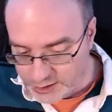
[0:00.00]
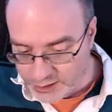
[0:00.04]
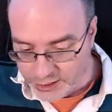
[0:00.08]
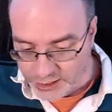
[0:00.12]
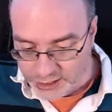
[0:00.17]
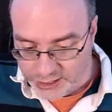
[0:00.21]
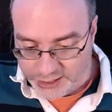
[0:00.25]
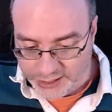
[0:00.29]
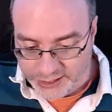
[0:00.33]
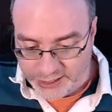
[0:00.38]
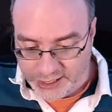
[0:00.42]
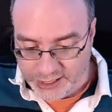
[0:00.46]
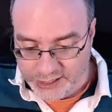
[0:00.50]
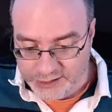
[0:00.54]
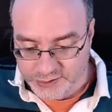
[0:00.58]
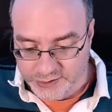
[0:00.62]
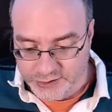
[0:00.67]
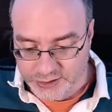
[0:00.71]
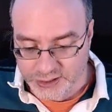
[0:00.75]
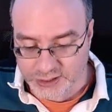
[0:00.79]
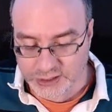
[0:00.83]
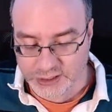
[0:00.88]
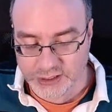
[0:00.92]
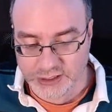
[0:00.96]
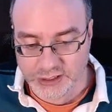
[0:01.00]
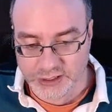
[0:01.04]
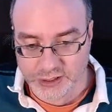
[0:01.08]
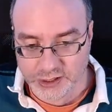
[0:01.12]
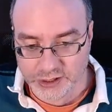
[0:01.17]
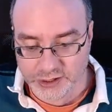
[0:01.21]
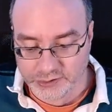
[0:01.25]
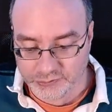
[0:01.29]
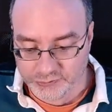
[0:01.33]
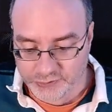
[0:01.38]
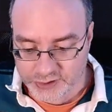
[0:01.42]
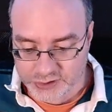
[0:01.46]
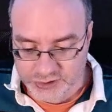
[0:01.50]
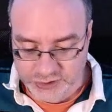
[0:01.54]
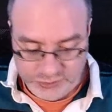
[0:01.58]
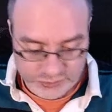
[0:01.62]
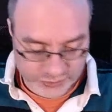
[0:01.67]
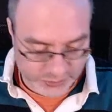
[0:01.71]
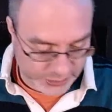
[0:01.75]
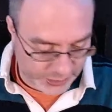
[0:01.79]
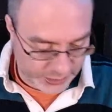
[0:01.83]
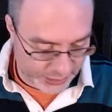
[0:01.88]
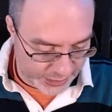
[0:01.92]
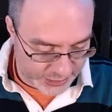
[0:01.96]
I had the original
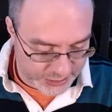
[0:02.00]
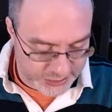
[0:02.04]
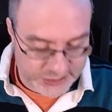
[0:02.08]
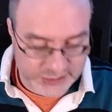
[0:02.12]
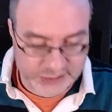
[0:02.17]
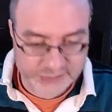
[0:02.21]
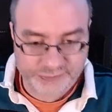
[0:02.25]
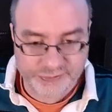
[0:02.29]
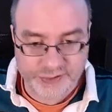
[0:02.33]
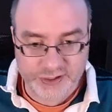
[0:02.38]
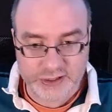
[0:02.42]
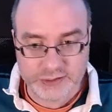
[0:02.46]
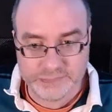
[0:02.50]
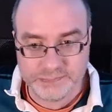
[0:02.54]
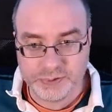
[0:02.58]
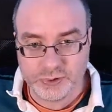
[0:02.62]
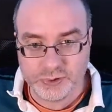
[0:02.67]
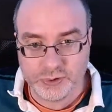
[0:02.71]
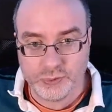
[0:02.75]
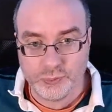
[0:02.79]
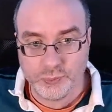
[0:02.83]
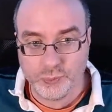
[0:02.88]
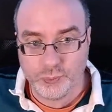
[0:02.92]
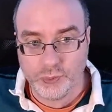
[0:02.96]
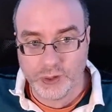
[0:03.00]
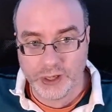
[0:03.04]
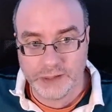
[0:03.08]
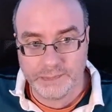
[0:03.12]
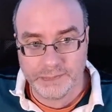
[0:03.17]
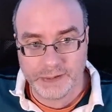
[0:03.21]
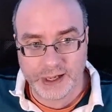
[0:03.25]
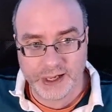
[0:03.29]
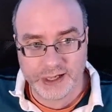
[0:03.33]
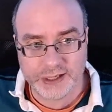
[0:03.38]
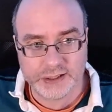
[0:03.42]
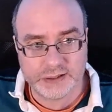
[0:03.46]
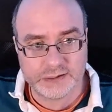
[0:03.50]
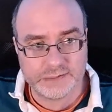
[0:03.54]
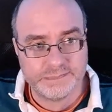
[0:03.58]
classic fader port way back